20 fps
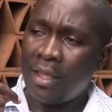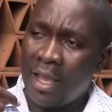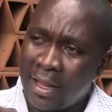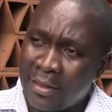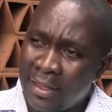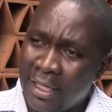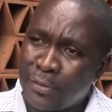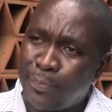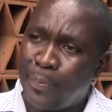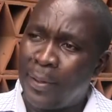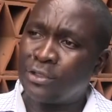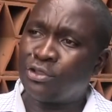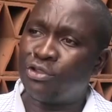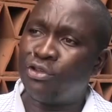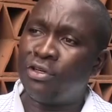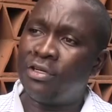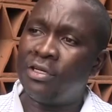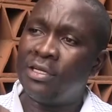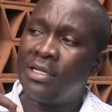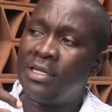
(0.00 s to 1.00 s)
and that
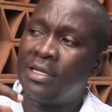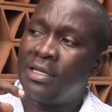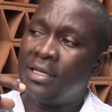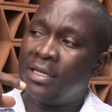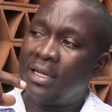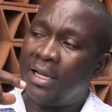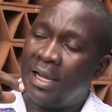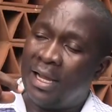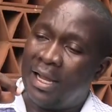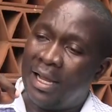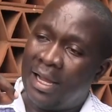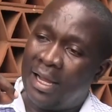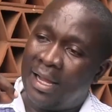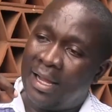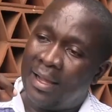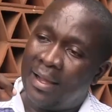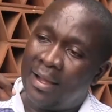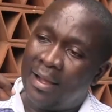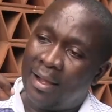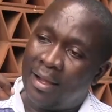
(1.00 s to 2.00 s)
person
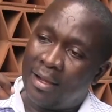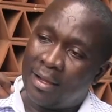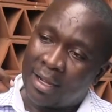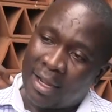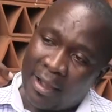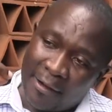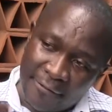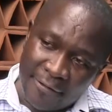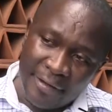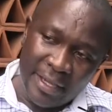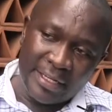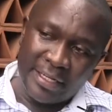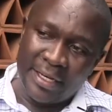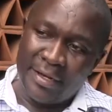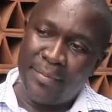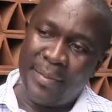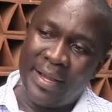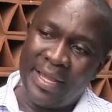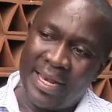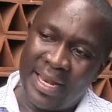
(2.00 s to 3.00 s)

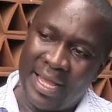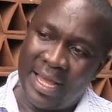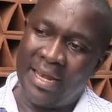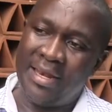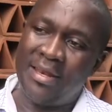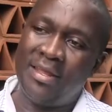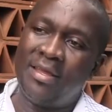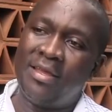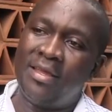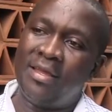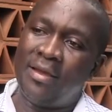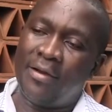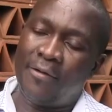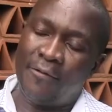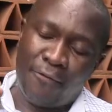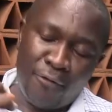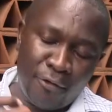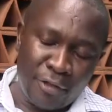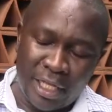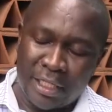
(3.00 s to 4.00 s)
caveated my land
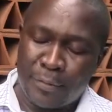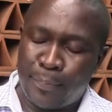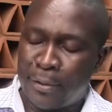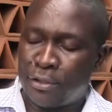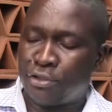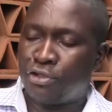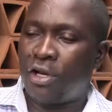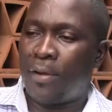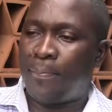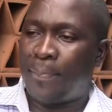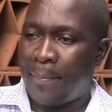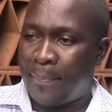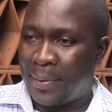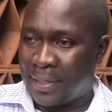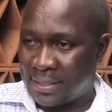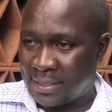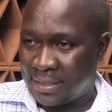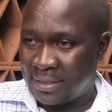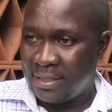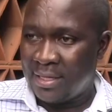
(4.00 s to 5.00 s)
for that particular
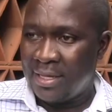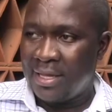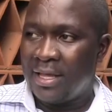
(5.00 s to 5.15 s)
purpose,